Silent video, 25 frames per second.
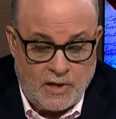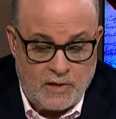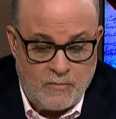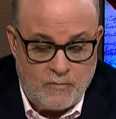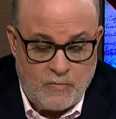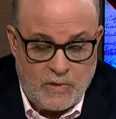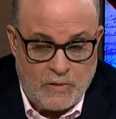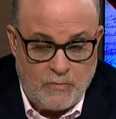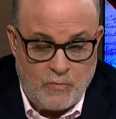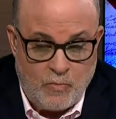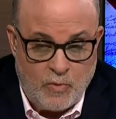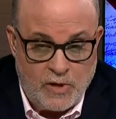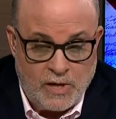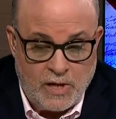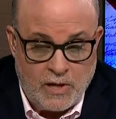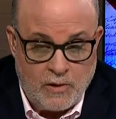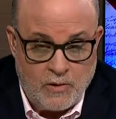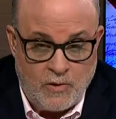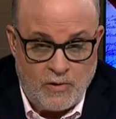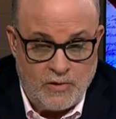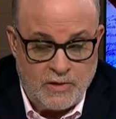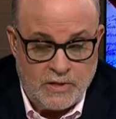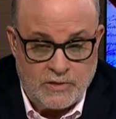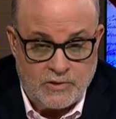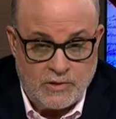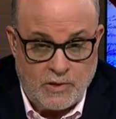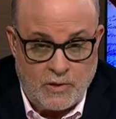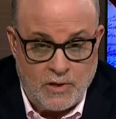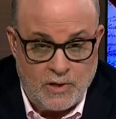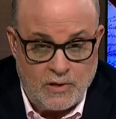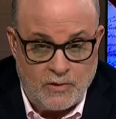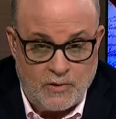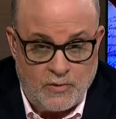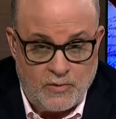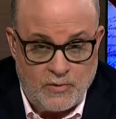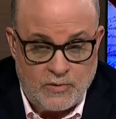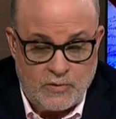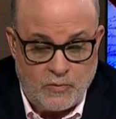I'd be bringing all these
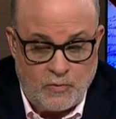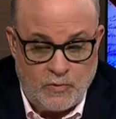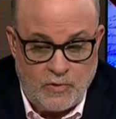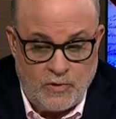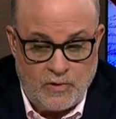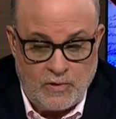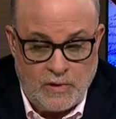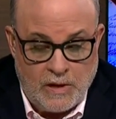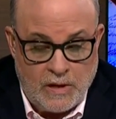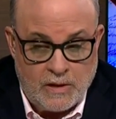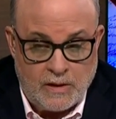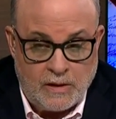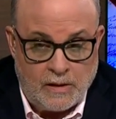articles where